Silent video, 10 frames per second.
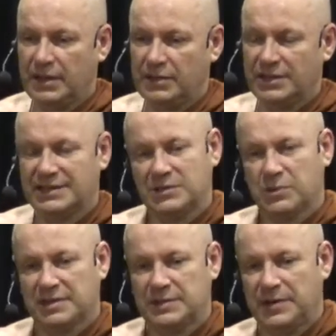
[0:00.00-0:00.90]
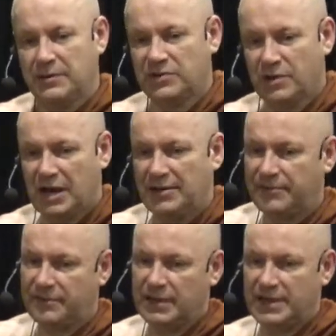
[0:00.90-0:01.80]
So, this is what the spiritual
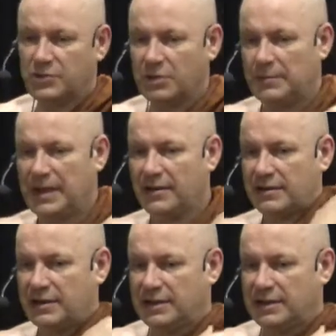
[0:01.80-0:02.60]
life is all about.